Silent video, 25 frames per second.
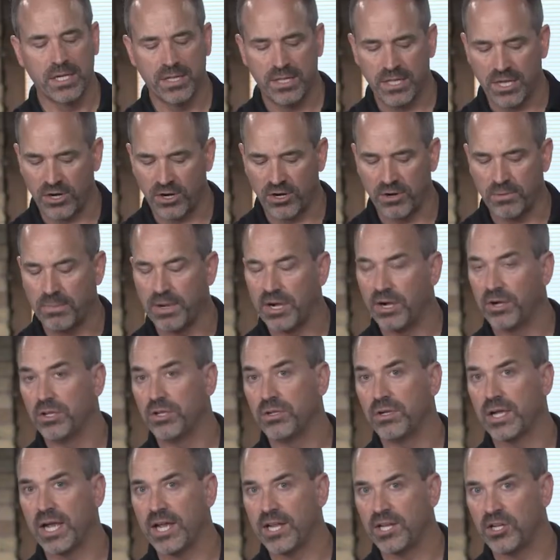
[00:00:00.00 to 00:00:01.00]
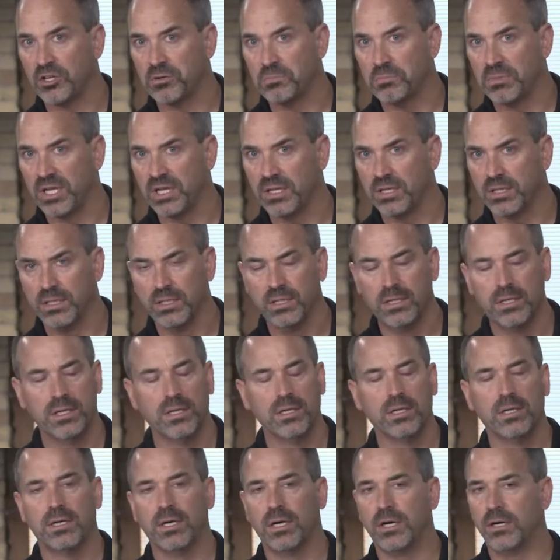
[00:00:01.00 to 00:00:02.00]
that are about you at your meal
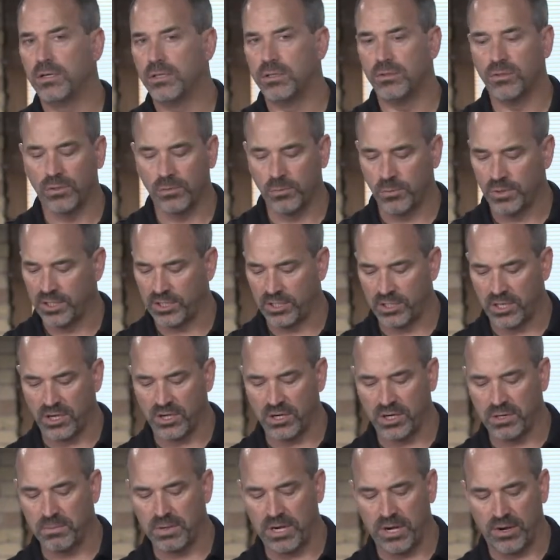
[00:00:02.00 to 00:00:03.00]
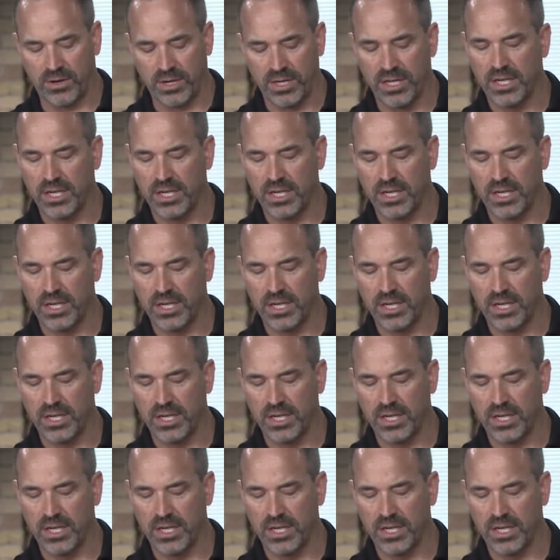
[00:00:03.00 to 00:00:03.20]
or when you're out and about.